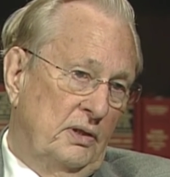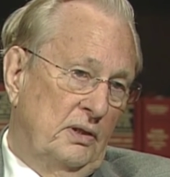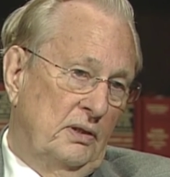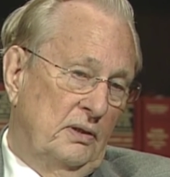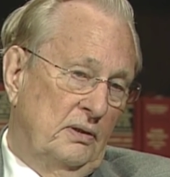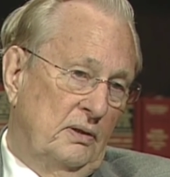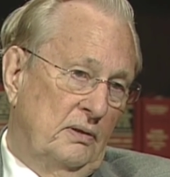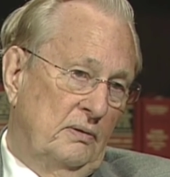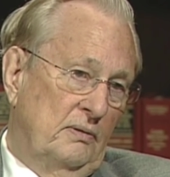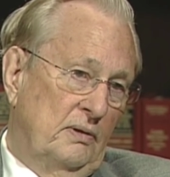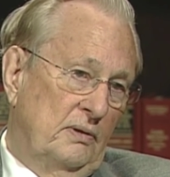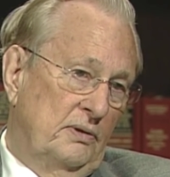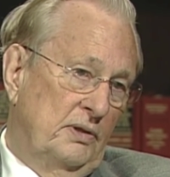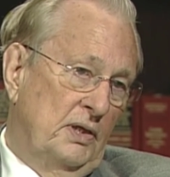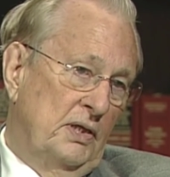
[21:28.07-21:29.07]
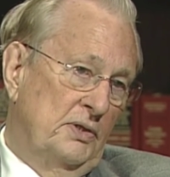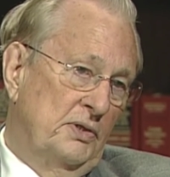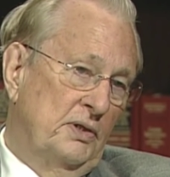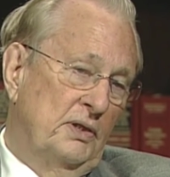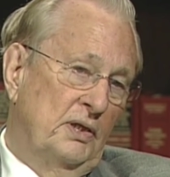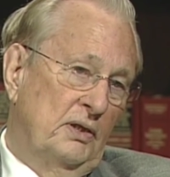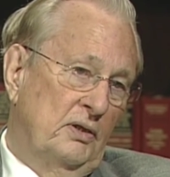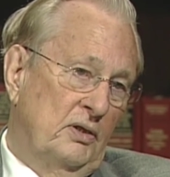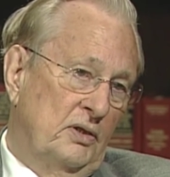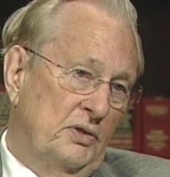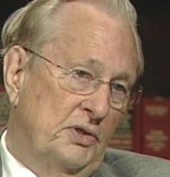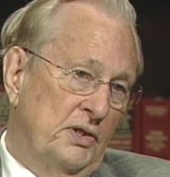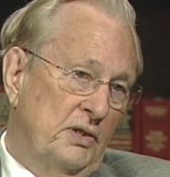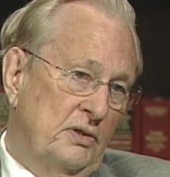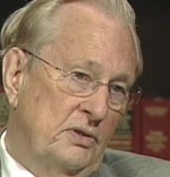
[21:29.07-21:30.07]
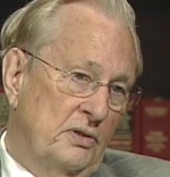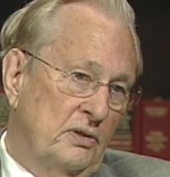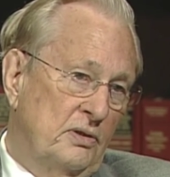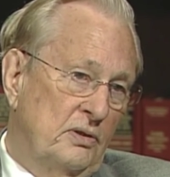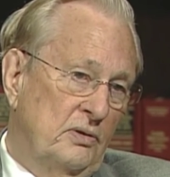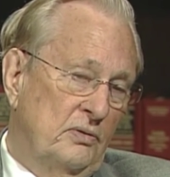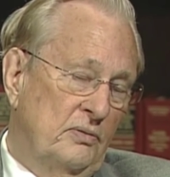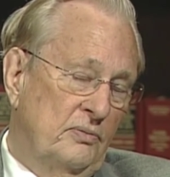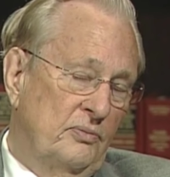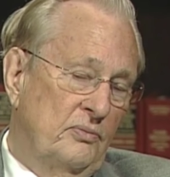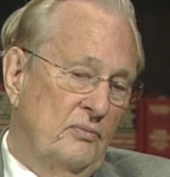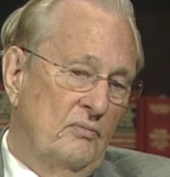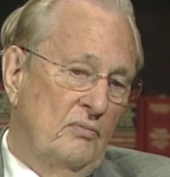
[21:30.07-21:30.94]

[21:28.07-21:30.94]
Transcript: a, uh, a science and technology institute.